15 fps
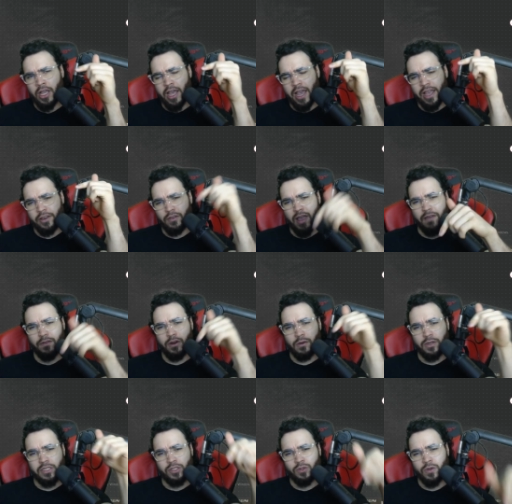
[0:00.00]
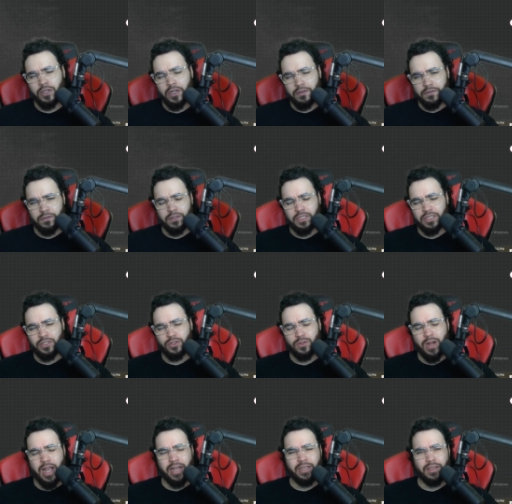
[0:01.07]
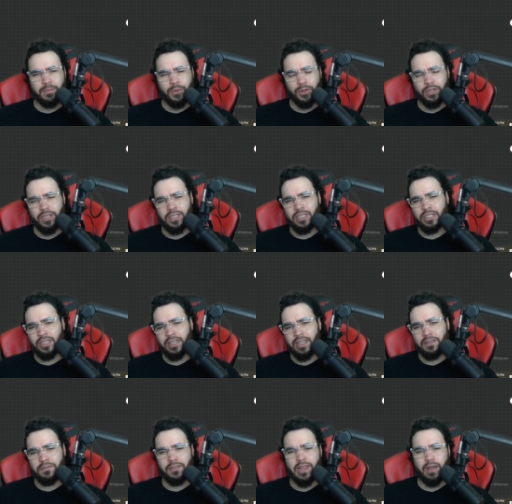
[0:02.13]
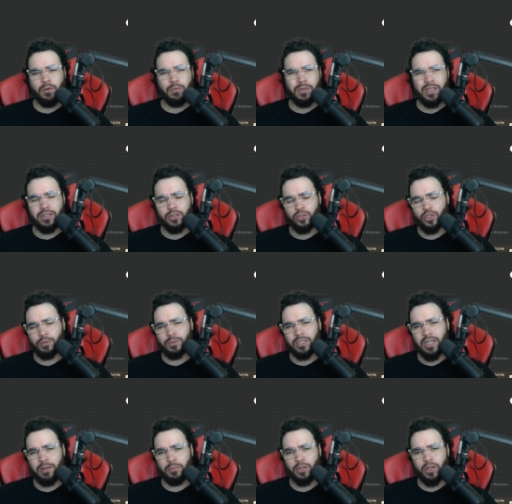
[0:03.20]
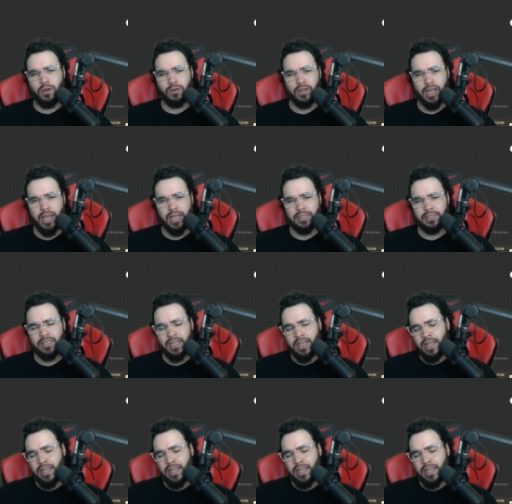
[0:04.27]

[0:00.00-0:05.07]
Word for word: and you haven't already joined our free Stride community, link for that will be in the description down below, guys.